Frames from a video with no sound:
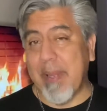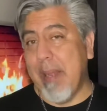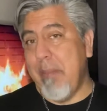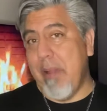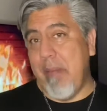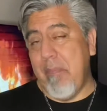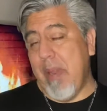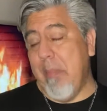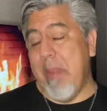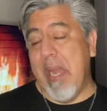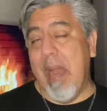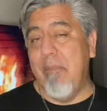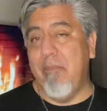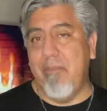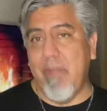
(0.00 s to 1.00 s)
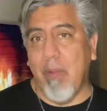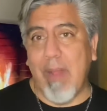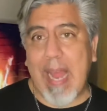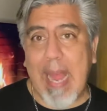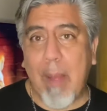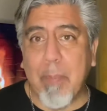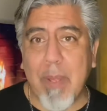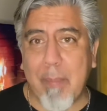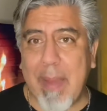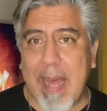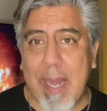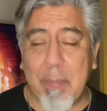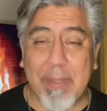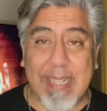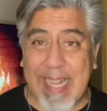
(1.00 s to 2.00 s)
I feel happy about
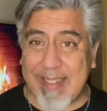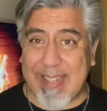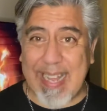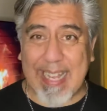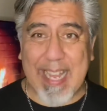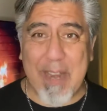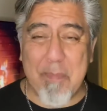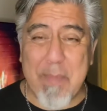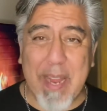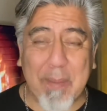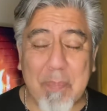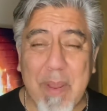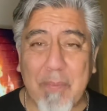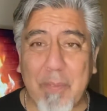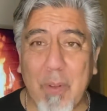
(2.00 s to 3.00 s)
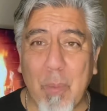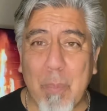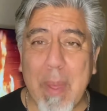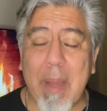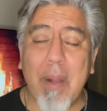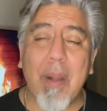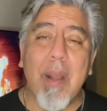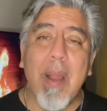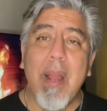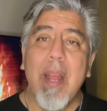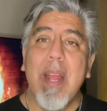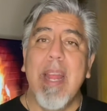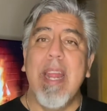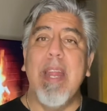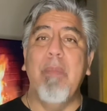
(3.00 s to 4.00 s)
it, but that's not going to make me feel better
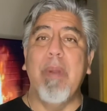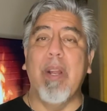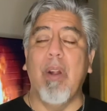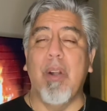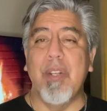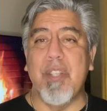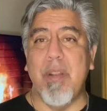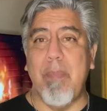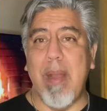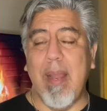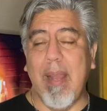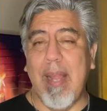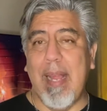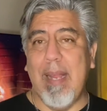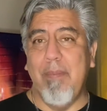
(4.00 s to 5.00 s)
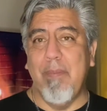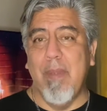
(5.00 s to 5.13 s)
in regards to my life.